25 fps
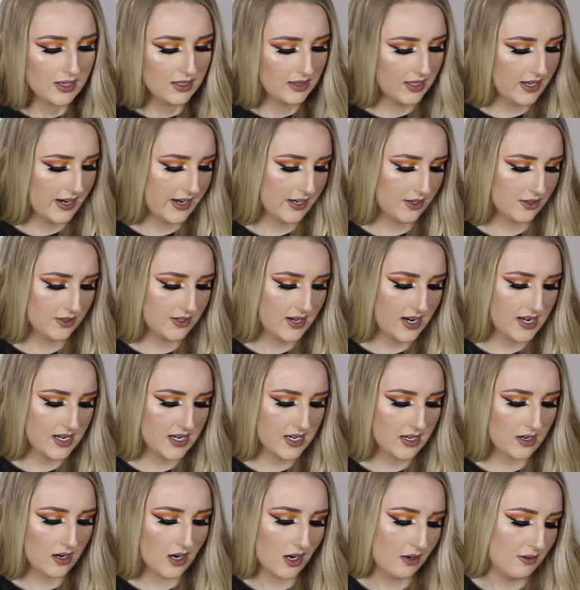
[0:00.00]
like
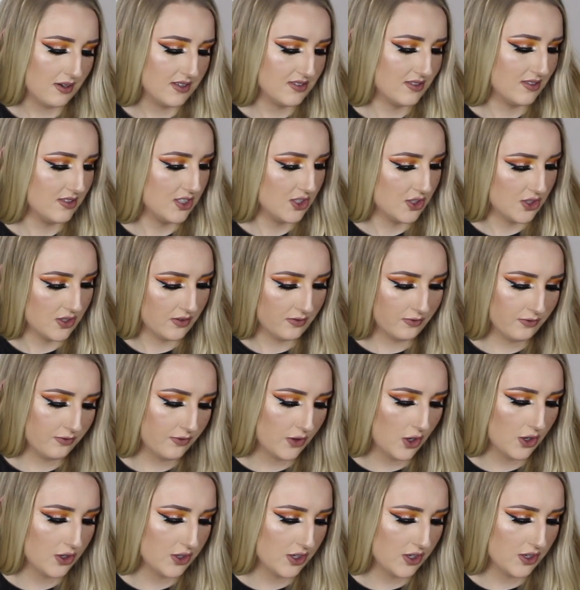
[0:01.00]
creating high resolution
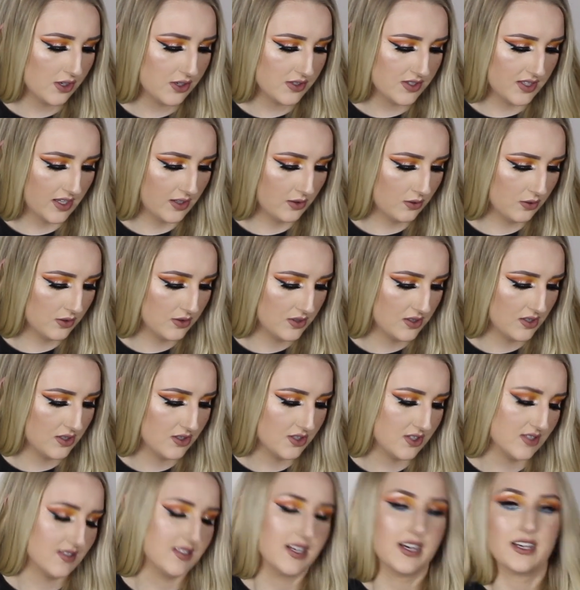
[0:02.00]
photos and also
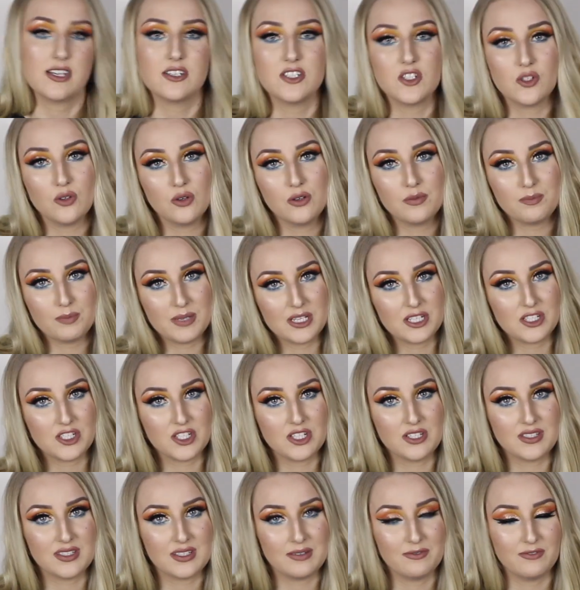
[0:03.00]
just like short
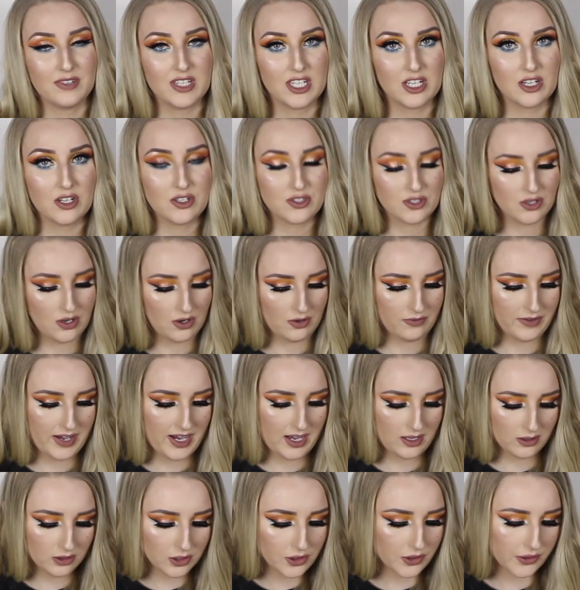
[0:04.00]
pictures and videos of
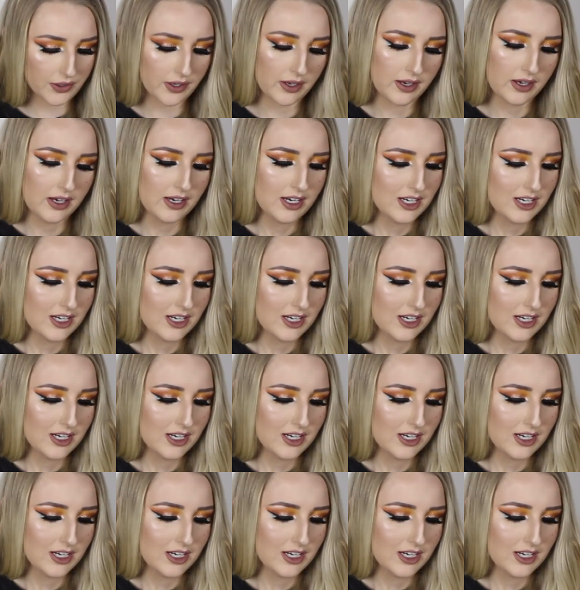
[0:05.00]
our look.